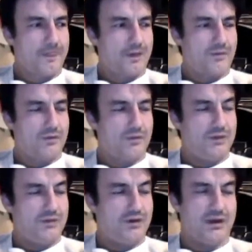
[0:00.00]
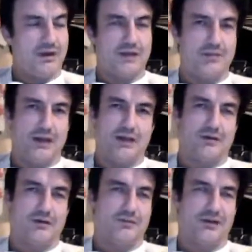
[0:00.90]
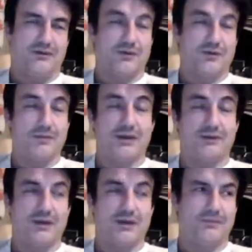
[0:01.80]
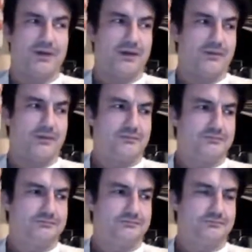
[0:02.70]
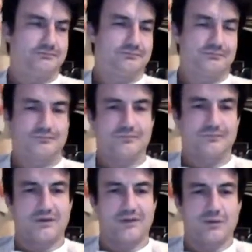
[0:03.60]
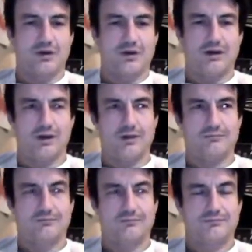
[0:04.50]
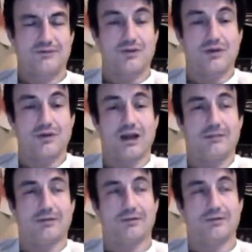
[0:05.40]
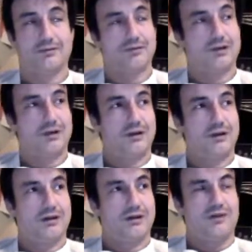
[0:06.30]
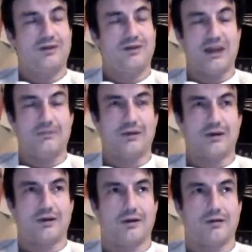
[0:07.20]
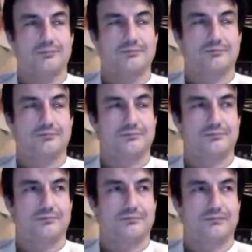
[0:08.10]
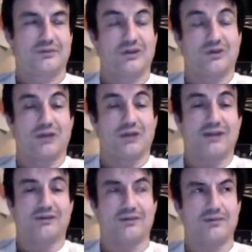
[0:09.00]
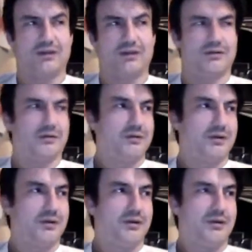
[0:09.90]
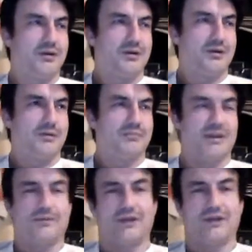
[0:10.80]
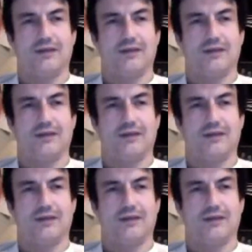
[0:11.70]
would be in a lot of pain or be so messed up that they wanted to toke up and escape their crisis. I mean, people that